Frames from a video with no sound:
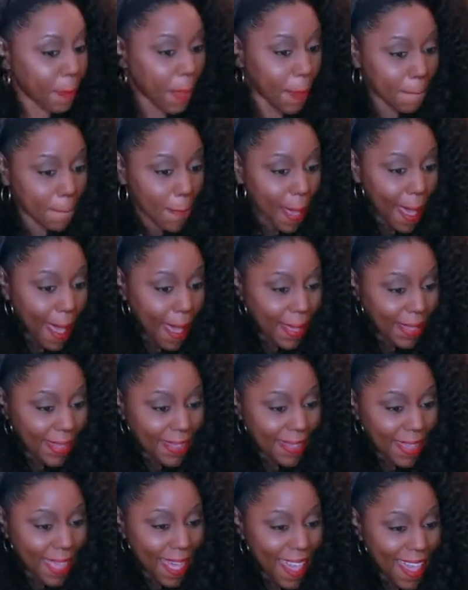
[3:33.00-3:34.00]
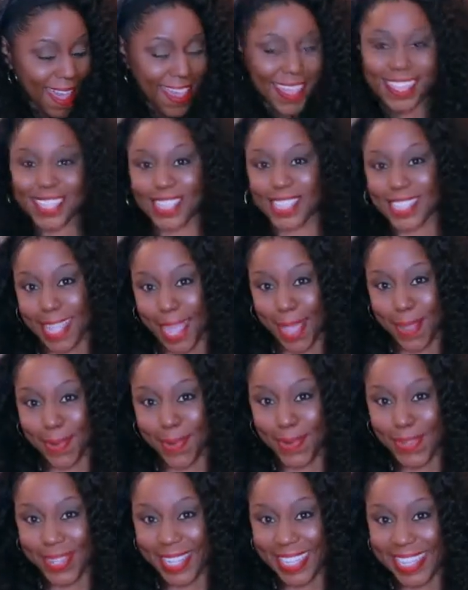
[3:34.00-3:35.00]
But my gosh, I
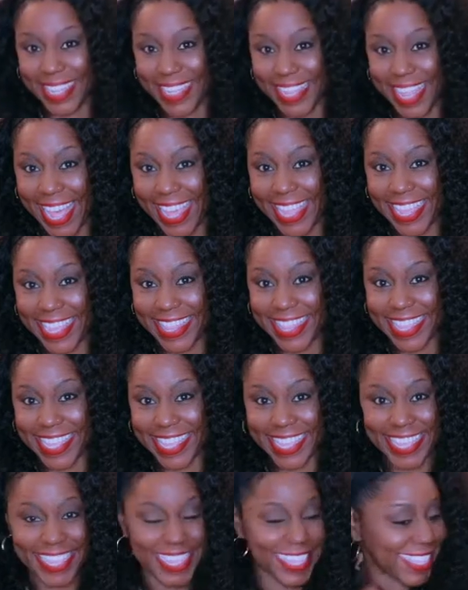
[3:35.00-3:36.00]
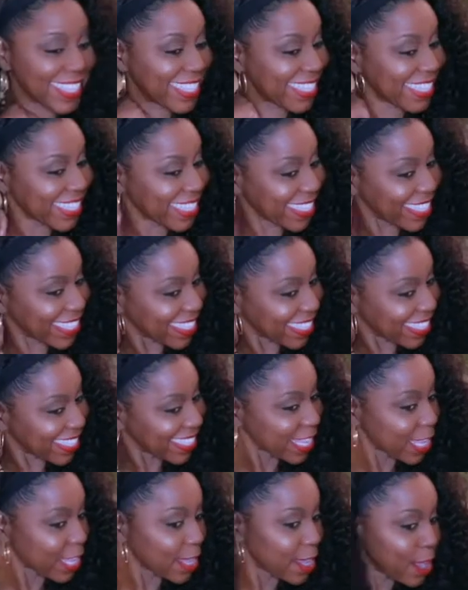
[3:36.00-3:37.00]
really like this.
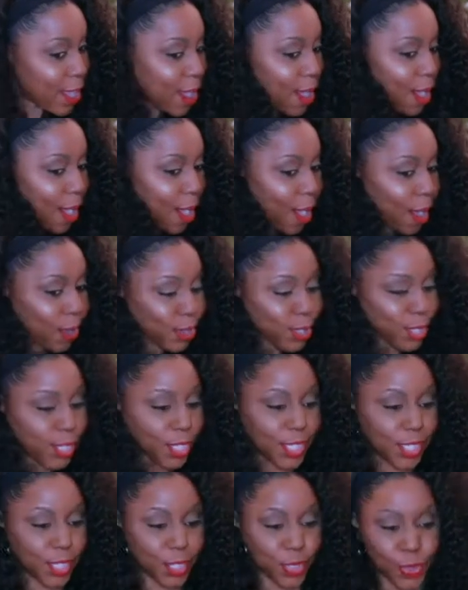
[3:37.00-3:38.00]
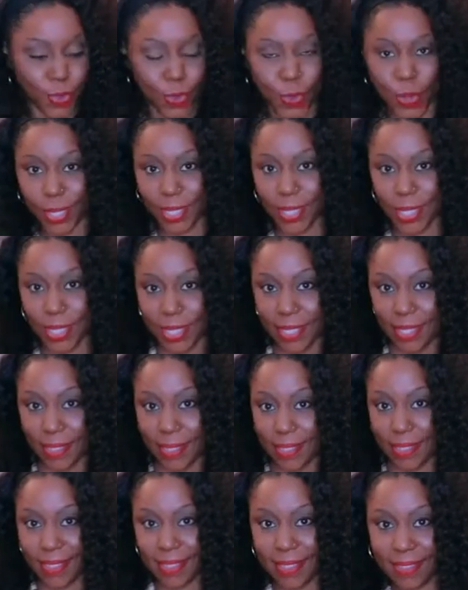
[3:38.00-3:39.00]
Oh, she's
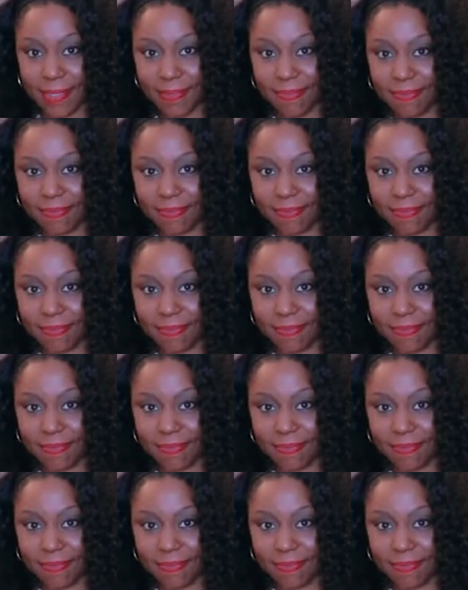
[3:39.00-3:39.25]
gorgeous.